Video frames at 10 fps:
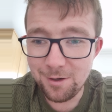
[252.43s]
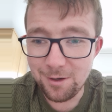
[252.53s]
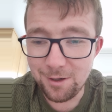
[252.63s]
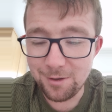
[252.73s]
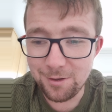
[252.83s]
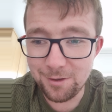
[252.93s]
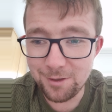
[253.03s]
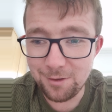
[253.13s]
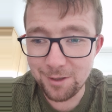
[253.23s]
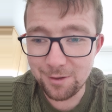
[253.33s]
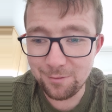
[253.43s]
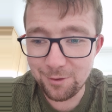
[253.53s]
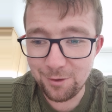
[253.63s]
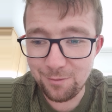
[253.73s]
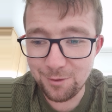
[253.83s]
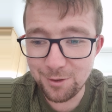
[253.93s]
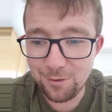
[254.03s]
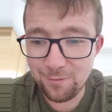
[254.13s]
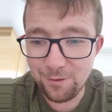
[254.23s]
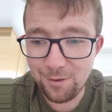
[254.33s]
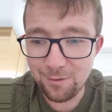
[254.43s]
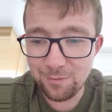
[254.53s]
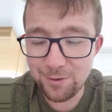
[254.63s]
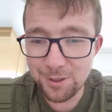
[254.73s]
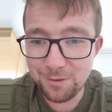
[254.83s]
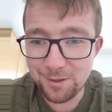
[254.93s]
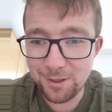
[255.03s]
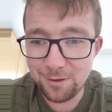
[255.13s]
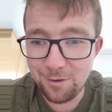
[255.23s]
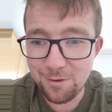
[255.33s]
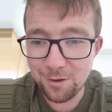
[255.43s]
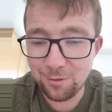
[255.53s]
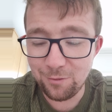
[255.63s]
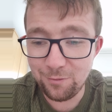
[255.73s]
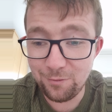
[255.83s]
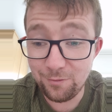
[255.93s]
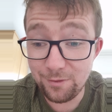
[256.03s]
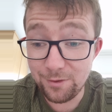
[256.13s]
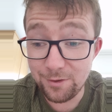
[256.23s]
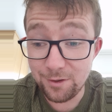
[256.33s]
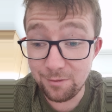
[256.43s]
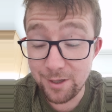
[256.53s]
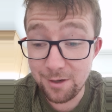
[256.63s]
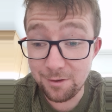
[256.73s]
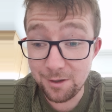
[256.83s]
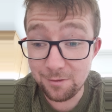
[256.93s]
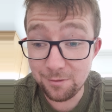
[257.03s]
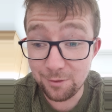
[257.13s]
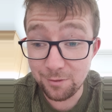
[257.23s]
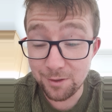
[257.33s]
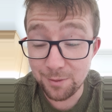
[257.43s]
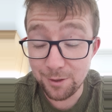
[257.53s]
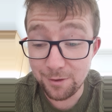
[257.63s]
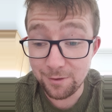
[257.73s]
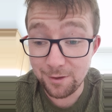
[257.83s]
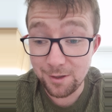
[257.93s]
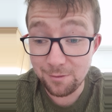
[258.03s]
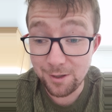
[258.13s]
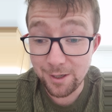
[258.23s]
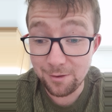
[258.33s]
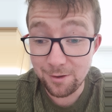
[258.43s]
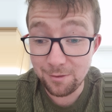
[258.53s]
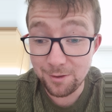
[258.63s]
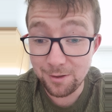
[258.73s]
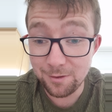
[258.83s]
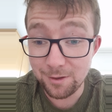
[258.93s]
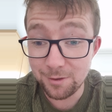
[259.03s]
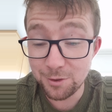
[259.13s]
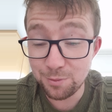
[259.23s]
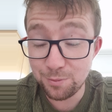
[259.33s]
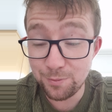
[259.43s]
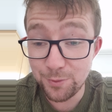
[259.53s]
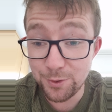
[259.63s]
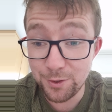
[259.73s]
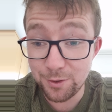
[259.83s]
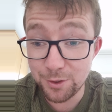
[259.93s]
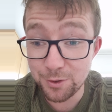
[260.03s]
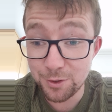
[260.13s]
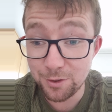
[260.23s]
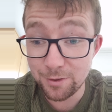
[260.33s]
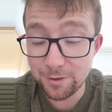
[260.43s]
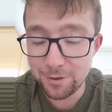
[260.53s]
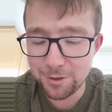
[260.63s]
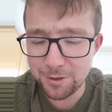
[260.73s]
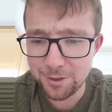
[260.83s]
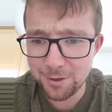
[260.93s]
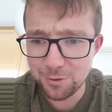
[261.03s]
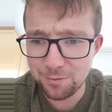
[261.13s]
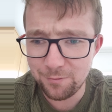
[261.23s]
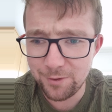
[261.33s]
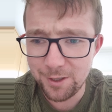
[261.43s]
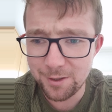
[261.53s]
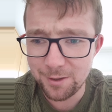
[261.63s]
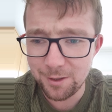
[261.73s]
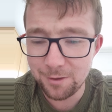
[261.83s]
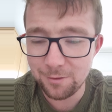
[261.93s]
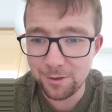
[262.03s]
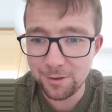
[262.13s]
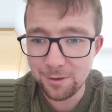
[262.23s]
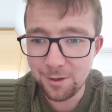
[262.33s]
and that'll give them so much going forward, especially when they go to tough away grounds, like when they play City away, United away. Like they can just revert to that. Like